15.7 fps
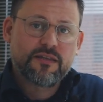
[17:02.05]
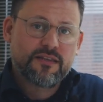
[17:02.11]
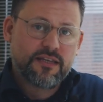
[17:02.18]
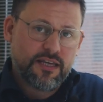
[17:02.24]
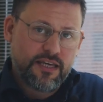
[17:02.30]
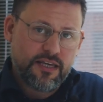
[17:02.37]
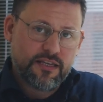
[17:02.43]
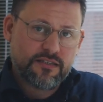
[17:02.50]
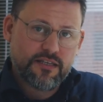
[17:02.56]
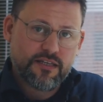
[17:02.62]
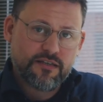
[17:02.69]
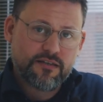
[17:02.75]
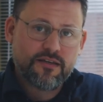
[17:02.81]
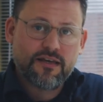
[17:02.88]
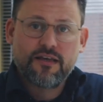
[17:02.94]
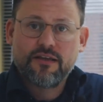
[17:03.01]
the
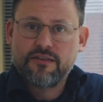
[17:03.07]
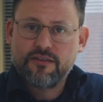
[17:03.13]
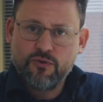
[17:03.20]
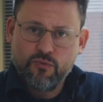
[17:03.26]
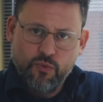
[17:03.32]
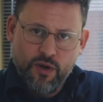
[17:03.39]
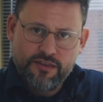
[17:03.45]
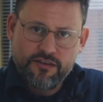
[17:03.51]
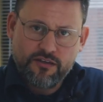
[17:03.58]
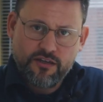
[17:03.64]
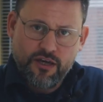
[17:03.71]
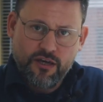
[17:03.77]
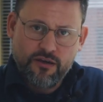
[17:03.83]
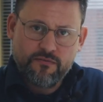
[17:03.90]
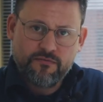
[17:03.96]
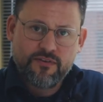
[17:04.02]
heating, the weather
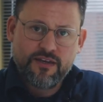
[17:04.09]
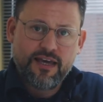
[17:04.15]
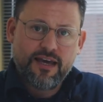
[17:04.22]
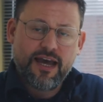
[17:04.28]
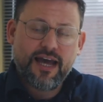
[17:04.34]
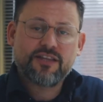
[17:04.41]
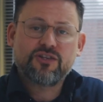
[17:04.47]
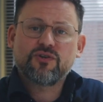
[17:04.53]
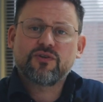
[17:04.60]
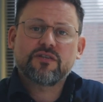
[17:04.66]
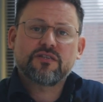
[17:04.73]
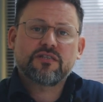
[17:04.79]
curve, and you can